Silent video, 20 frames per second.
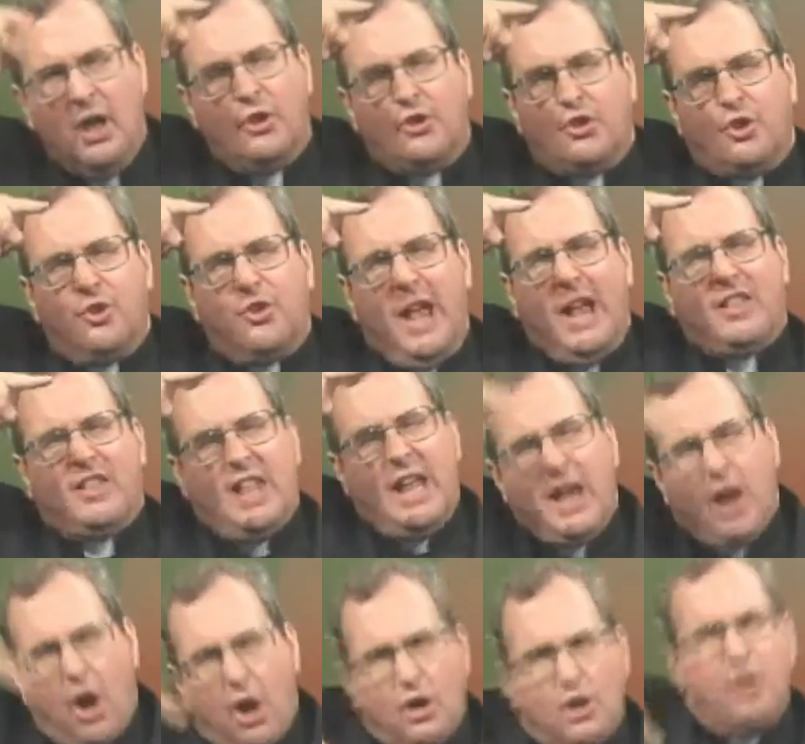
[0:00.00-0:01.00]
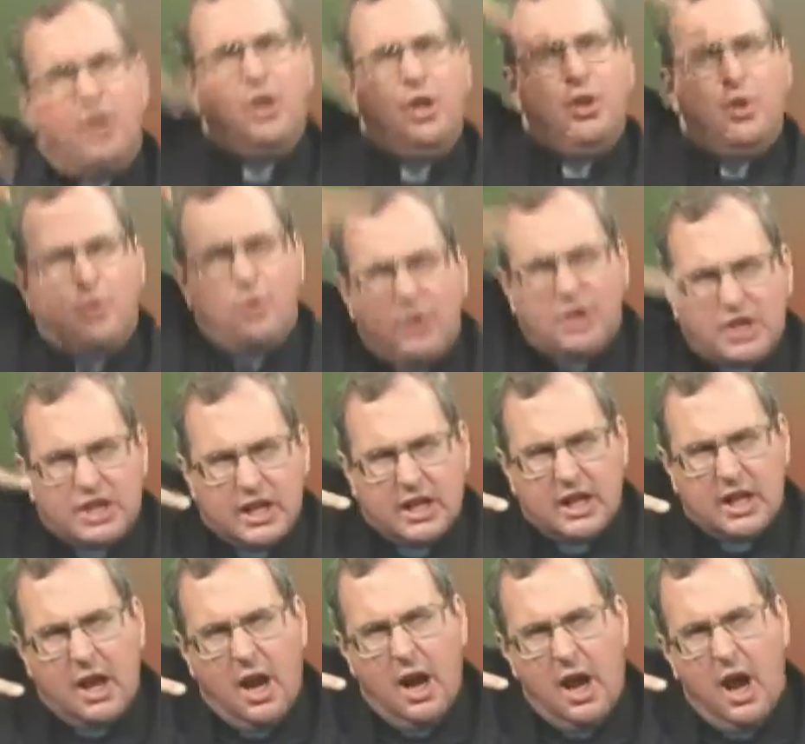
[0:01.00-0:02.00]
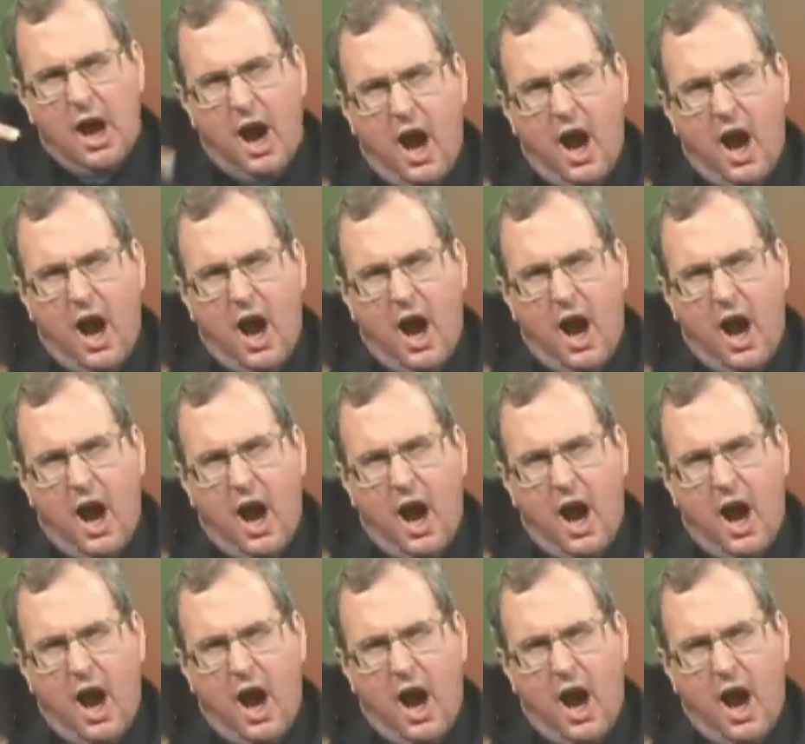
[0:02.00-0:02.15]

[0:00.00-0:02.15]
so that they are using